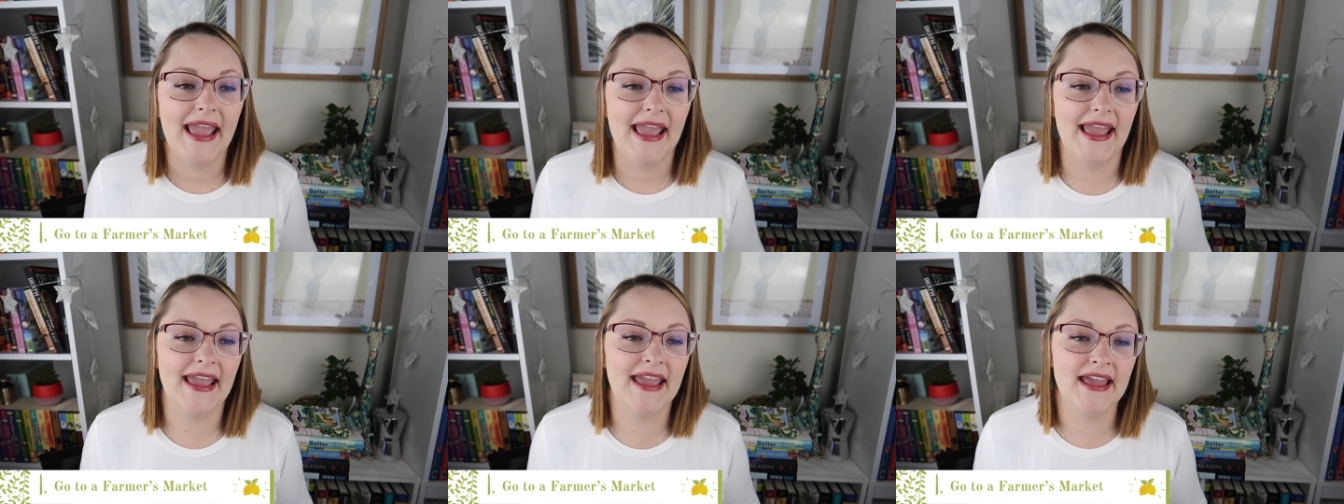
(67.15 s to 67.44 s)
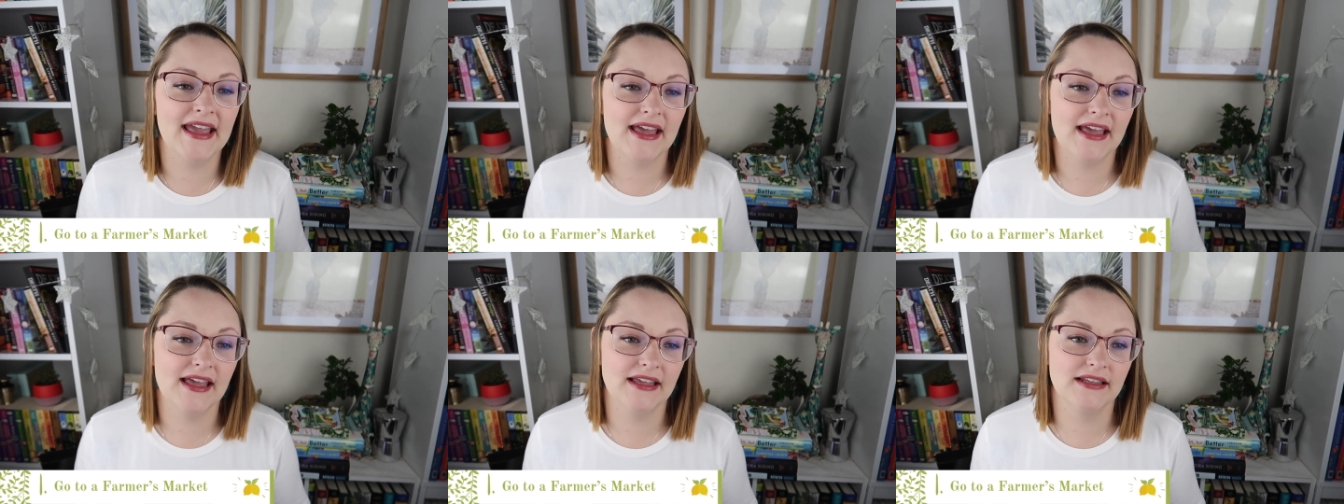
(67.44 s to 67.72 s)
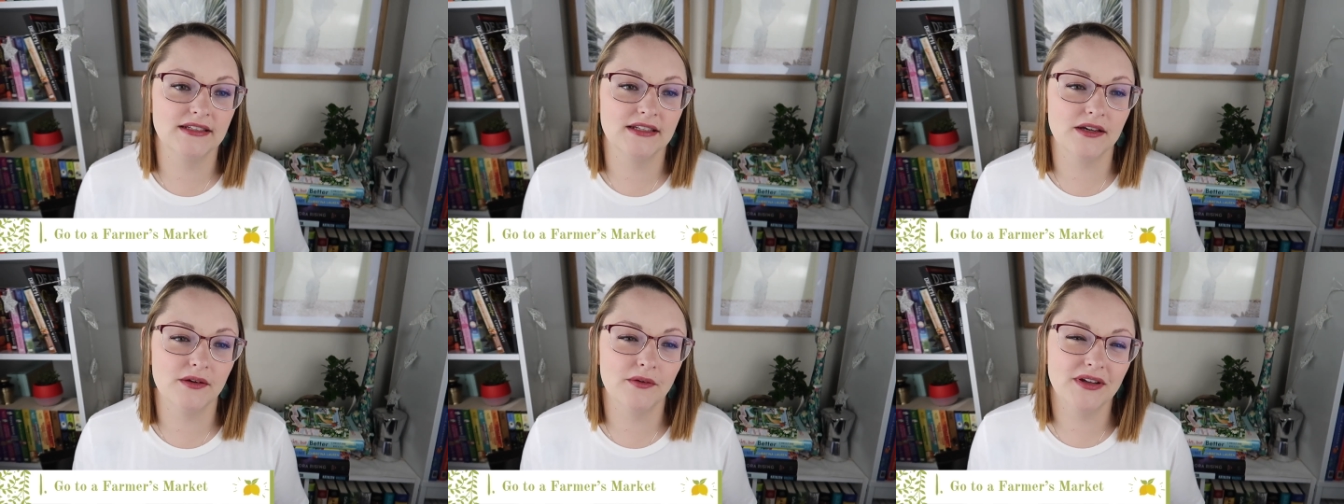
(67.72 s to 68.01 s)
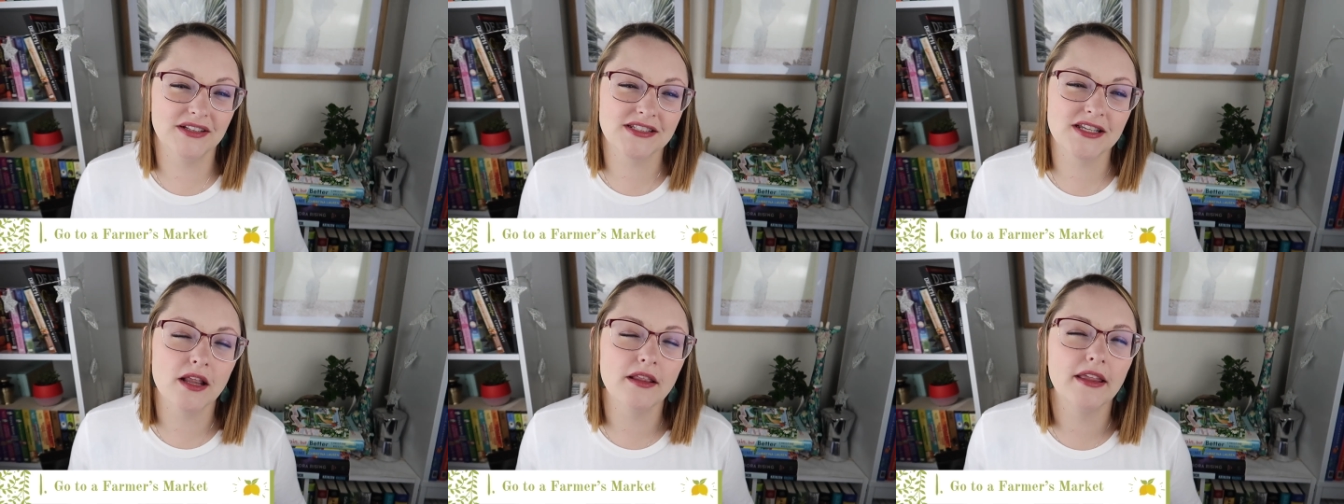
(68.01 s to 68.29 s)
and
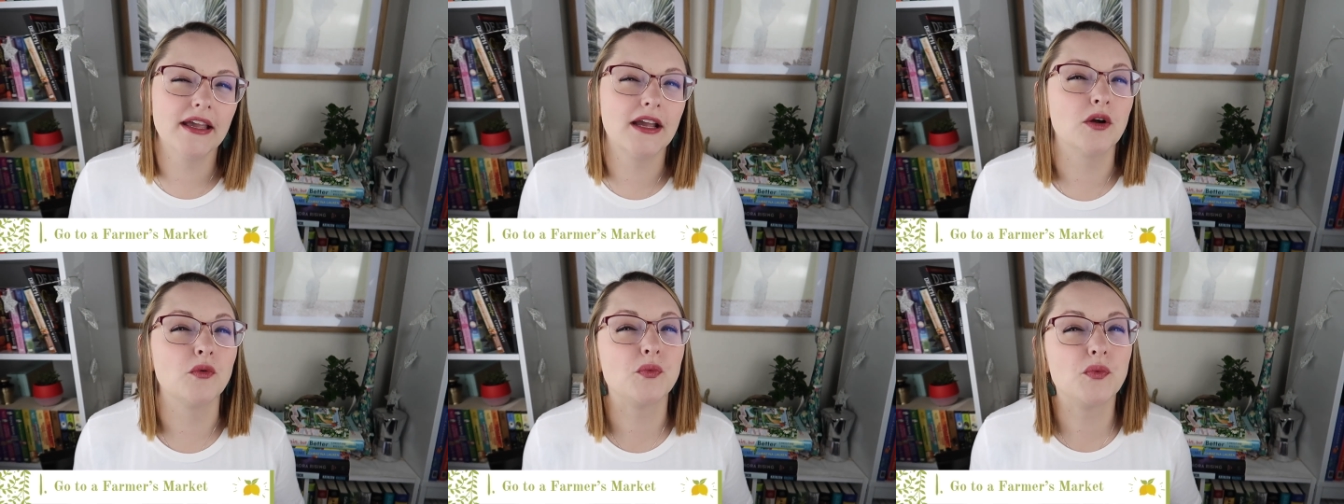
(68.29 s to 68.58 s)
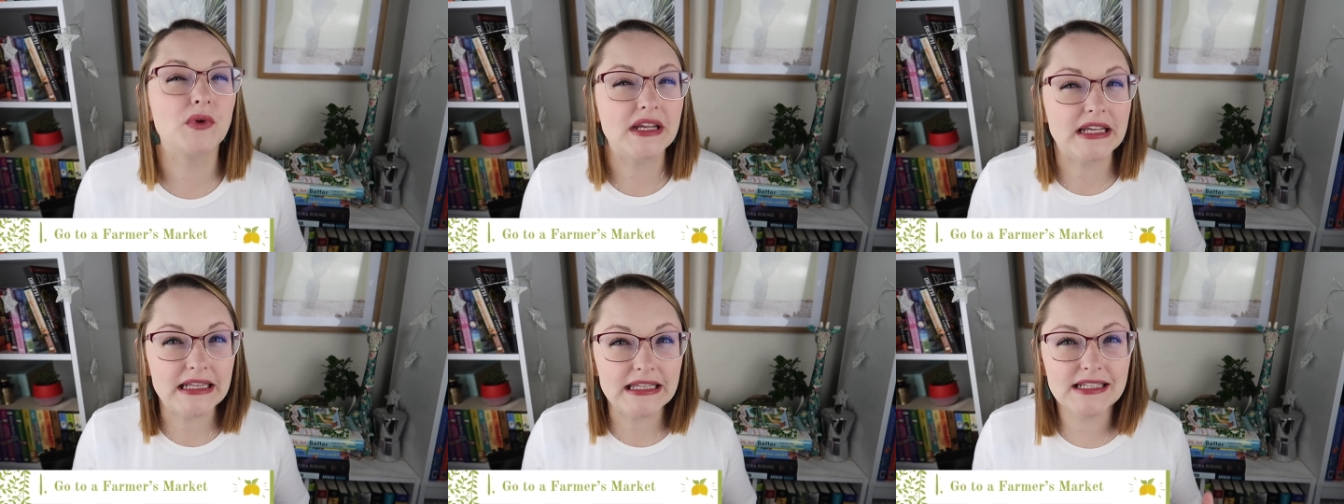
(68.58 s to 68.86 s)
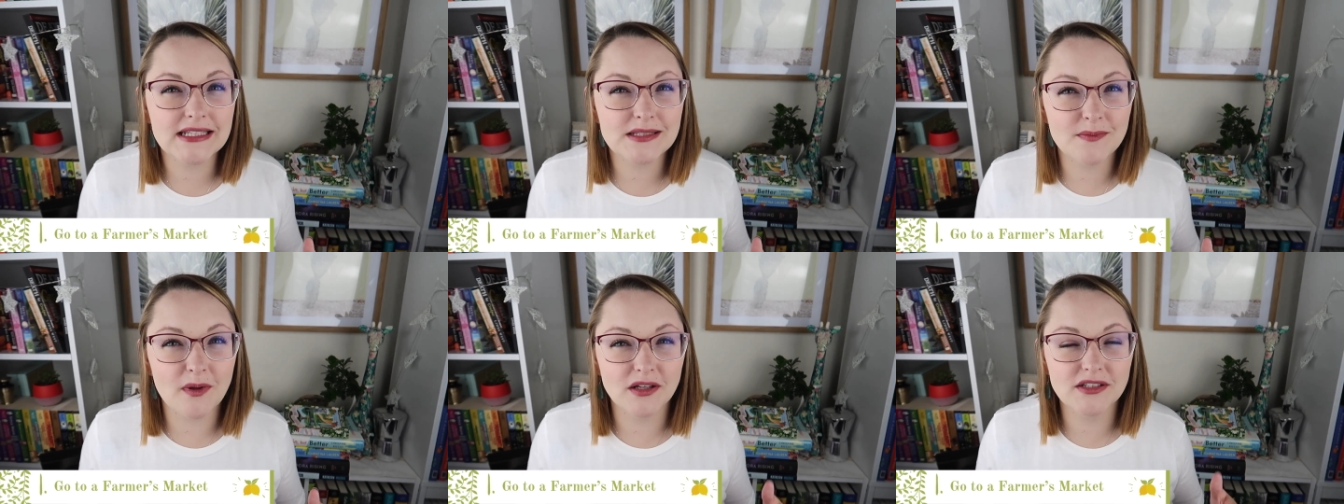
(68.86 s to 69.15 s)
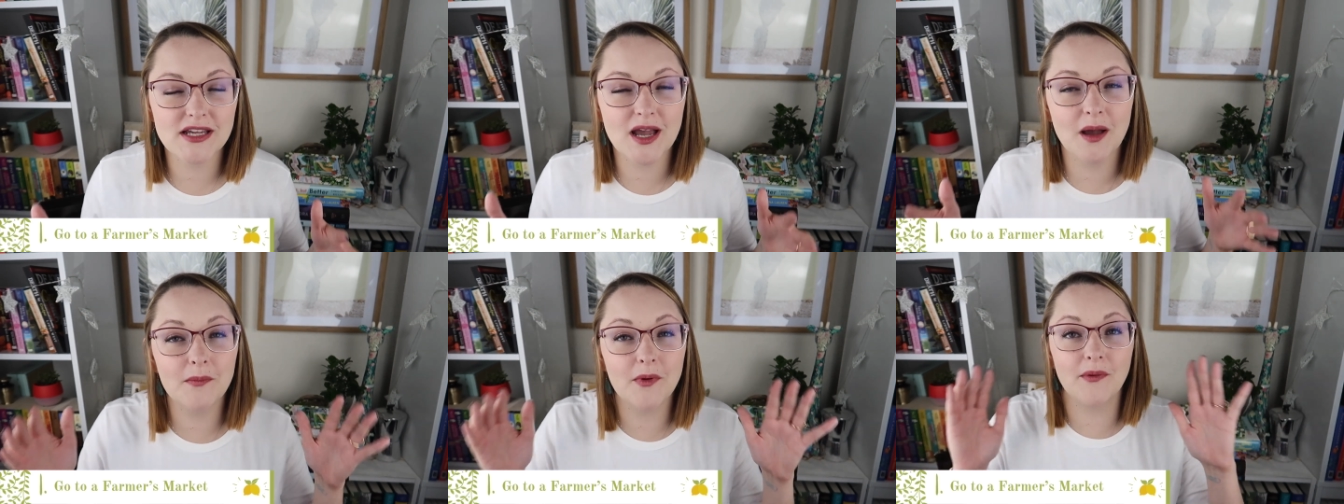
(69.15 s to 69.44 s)
well, it's not like a really small town,